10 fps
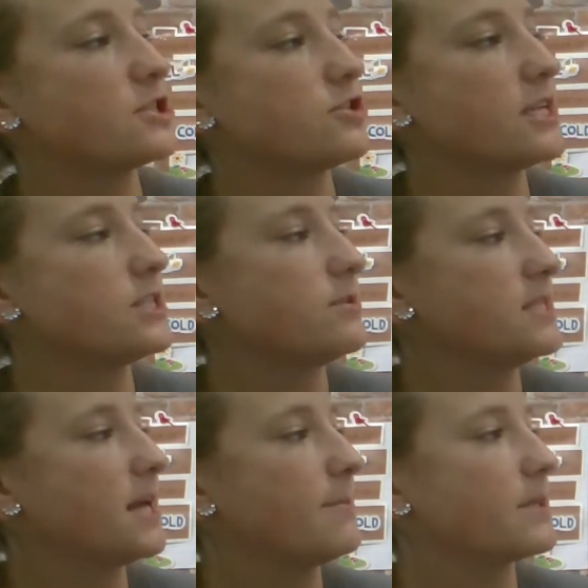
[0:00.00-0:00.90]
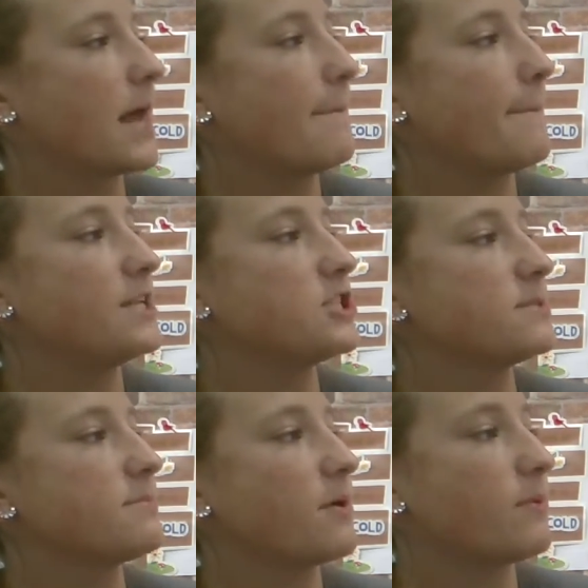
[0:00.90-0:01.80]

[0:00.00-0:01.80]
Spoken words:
straight to a table that matches my